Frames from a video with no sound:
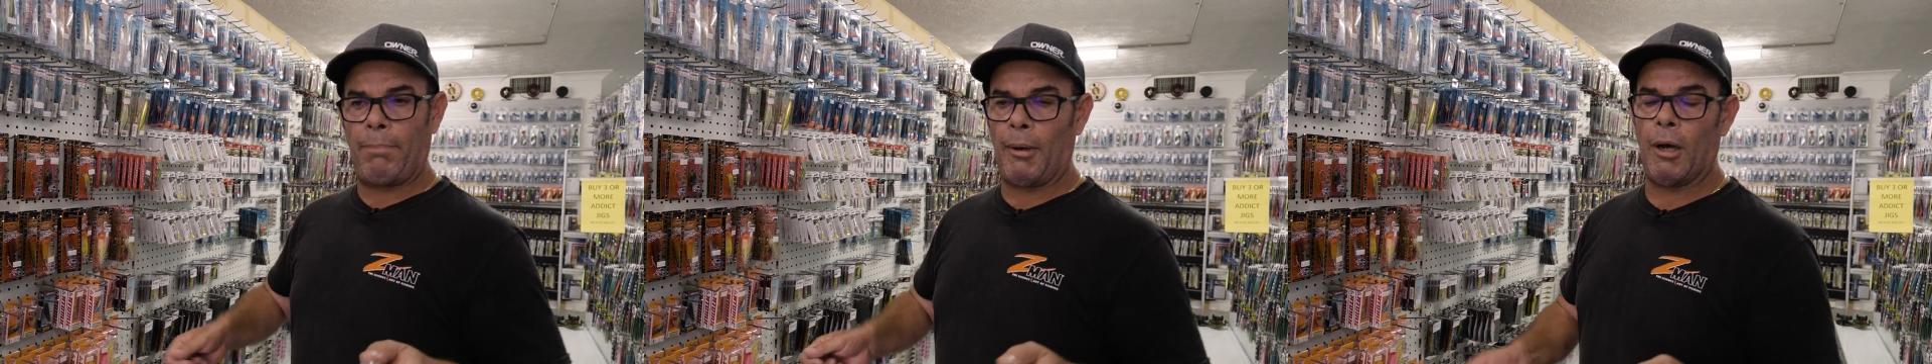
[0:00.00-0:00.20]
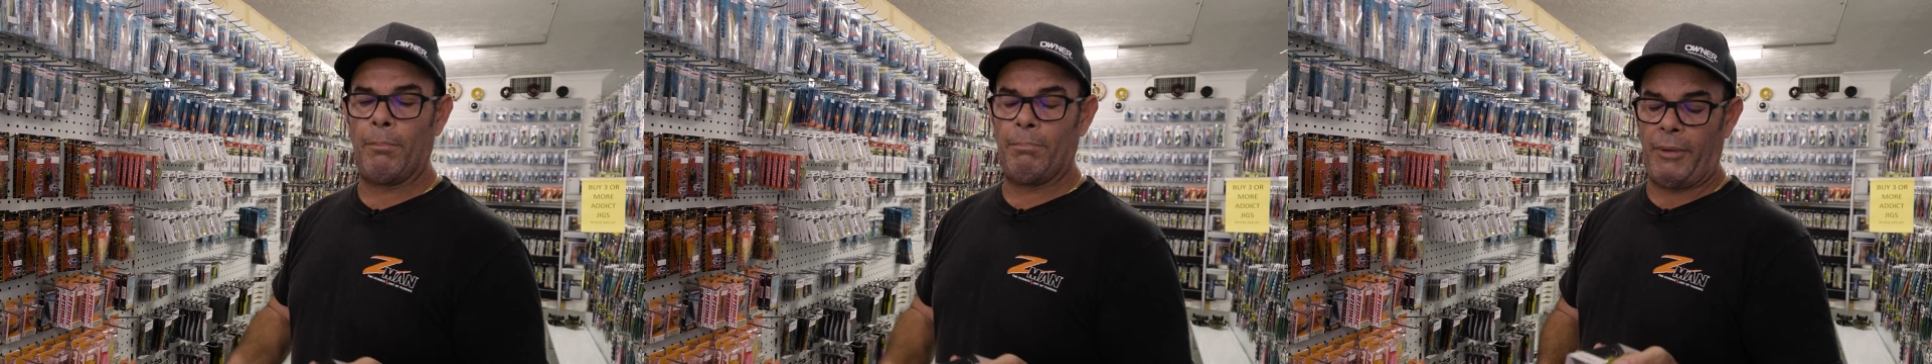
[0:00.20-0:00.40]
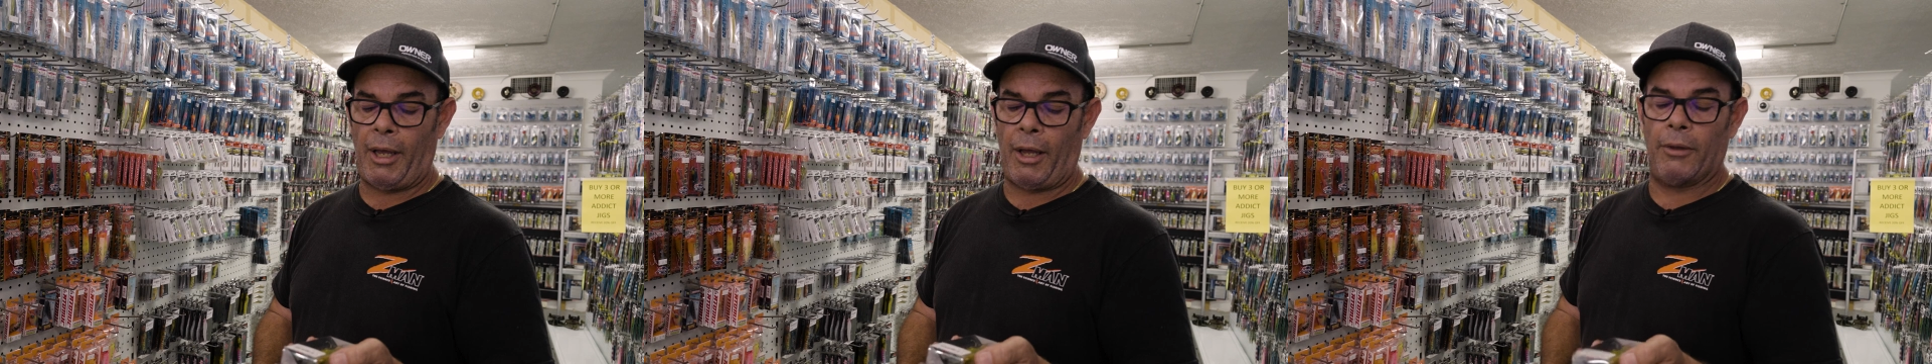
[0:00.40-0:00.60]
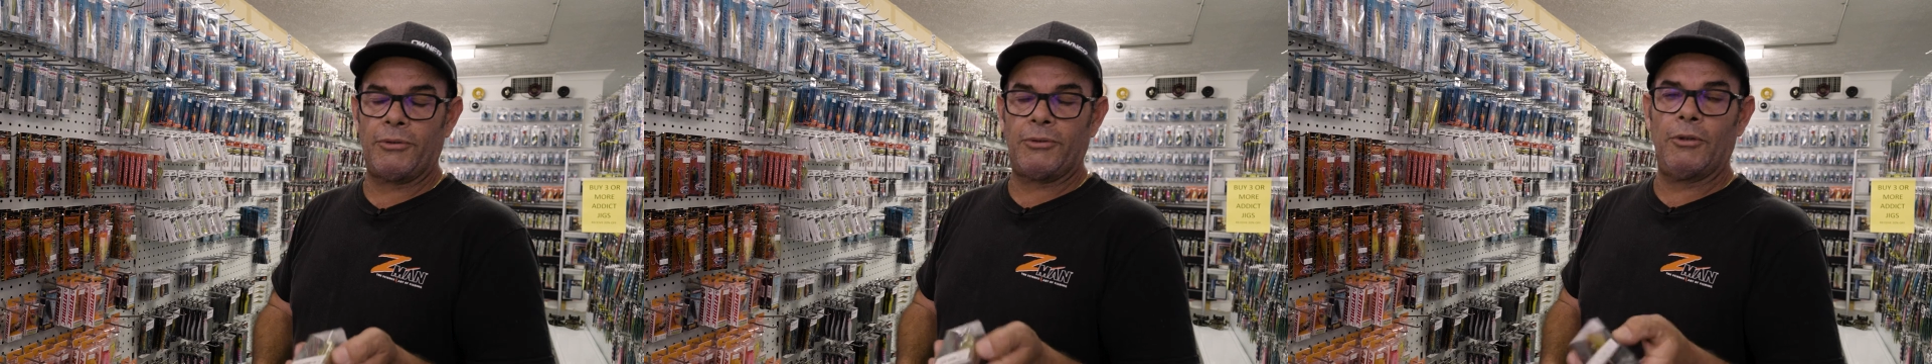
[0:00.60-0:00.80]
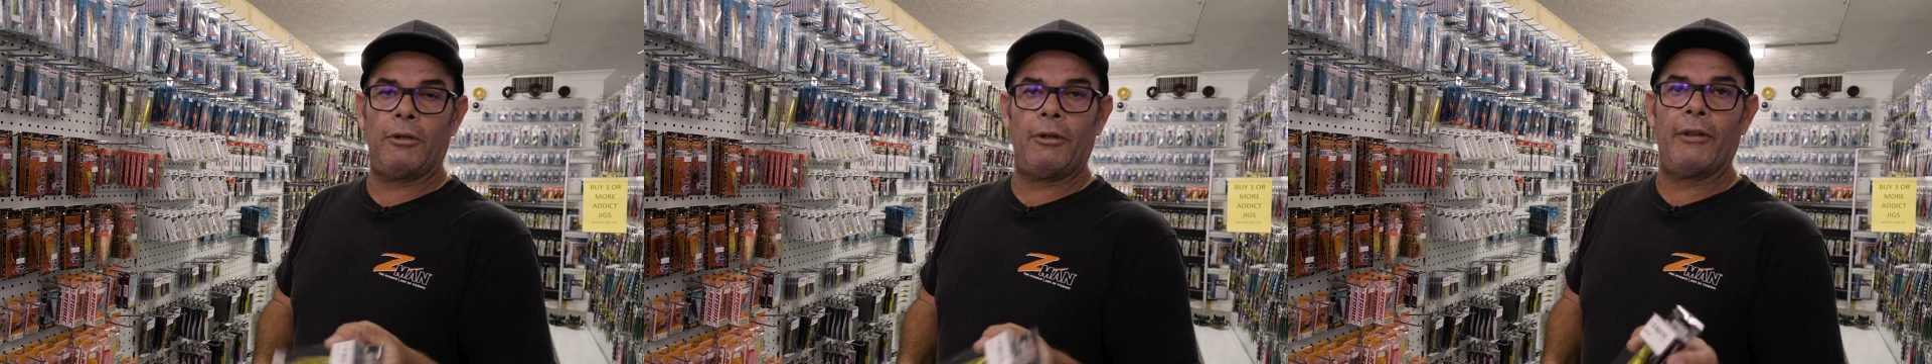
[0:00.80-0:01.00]
pop. No,
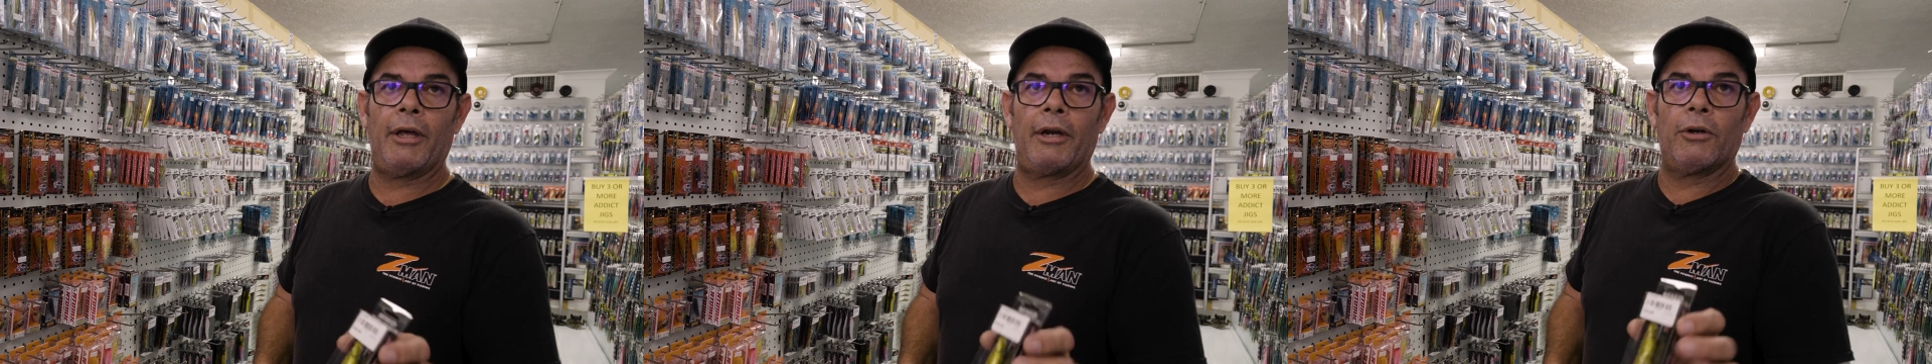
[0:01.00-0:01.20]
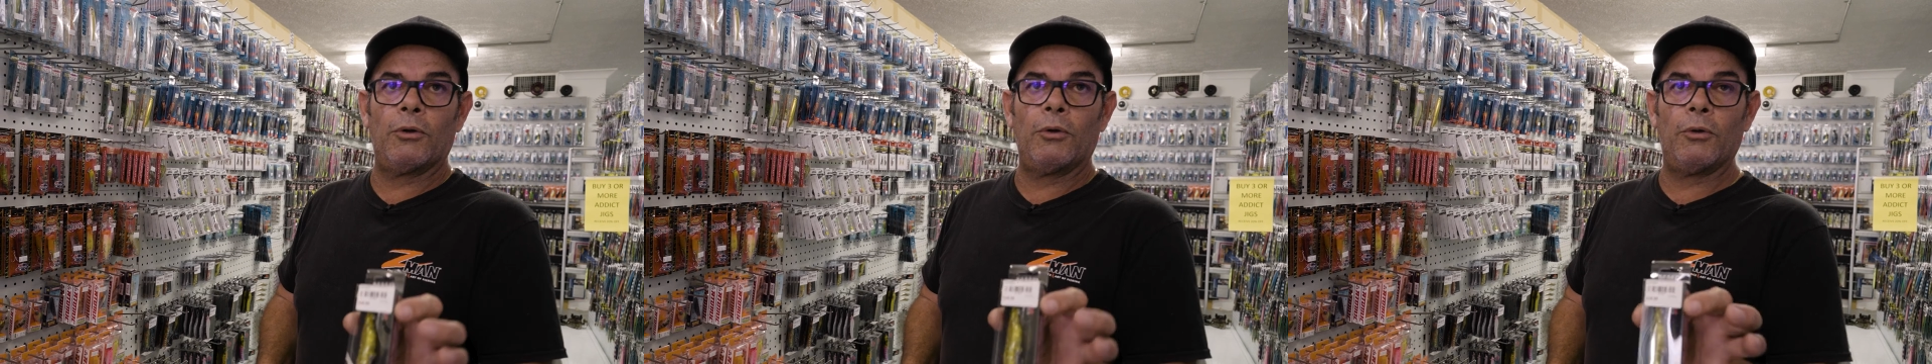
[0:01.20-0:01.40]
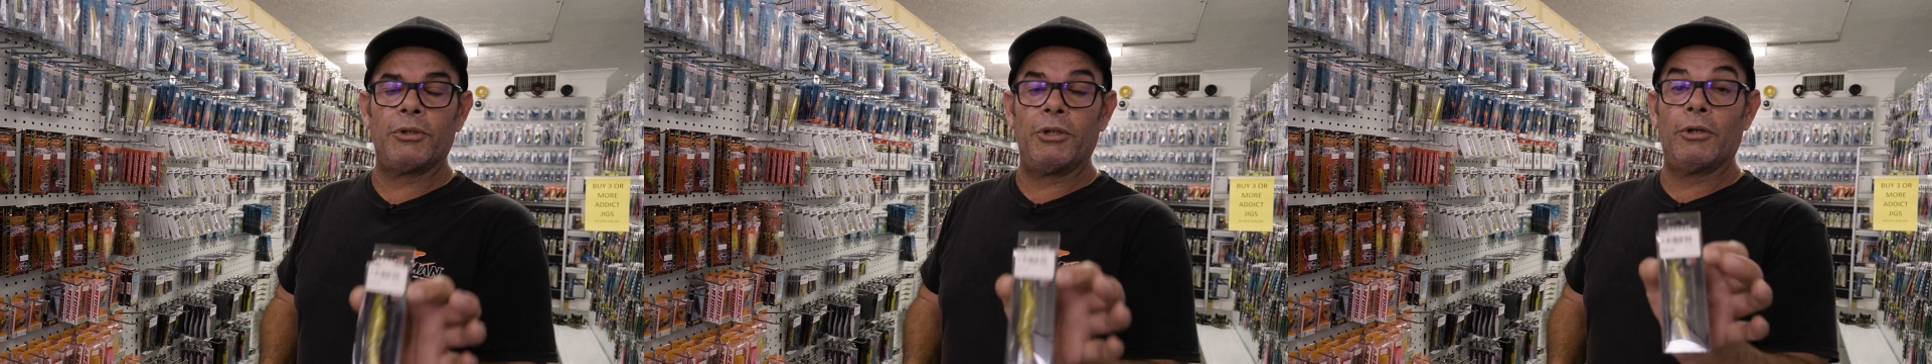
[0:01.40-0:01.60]
it's not like that at all.